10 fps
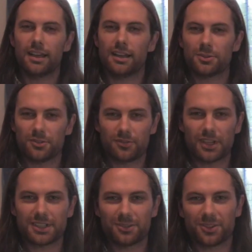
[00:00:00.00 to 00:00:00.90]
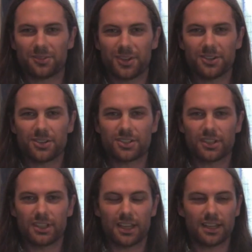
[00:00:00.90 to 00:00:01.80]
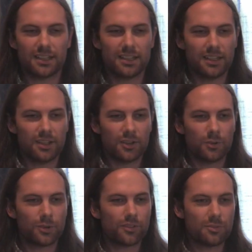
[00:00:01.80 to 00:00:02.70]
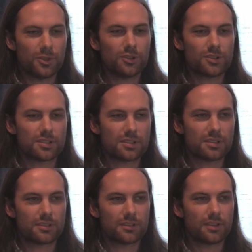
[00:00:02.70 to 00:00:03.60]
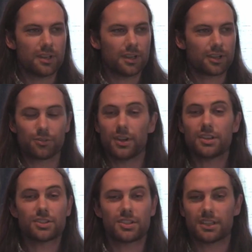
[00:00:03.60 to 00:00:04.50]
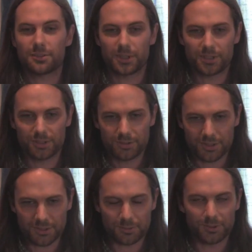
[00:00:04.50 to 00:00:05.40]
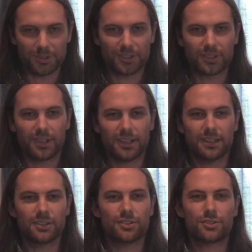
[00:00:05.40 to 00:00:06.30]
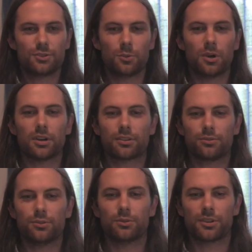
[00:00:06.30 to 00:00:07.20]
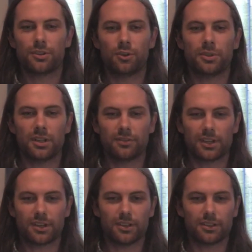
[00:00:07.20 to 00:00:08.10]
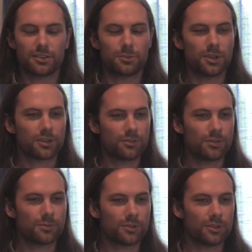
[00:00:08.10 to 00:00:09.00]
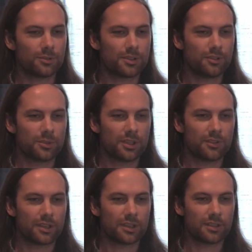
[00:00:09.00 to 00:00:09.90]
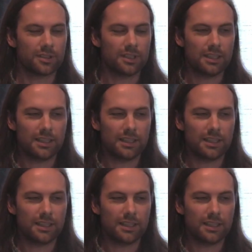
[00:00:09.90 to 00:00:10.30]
And I was reflecting with a friend recently that one of the most courageous things we can do in this world is to walk through with an open, loving heart, to walk through the world with an open, loving heart.